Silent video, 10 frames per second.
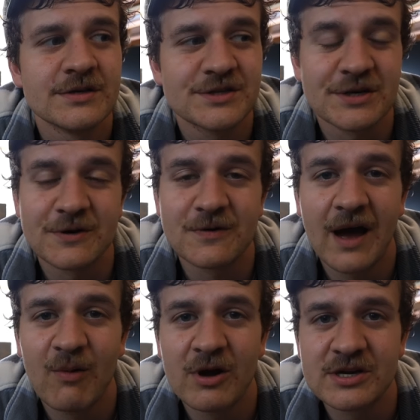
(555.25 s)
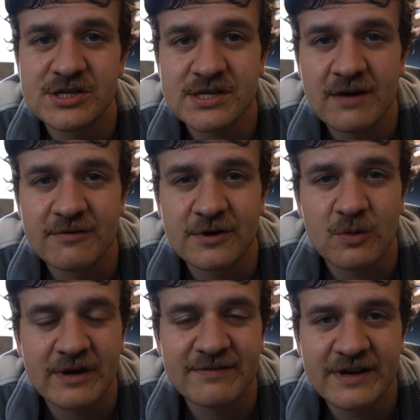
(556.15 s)
So I wanted to just cover a
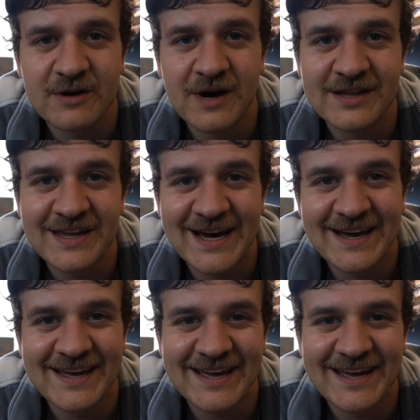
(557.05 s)
quick video on that,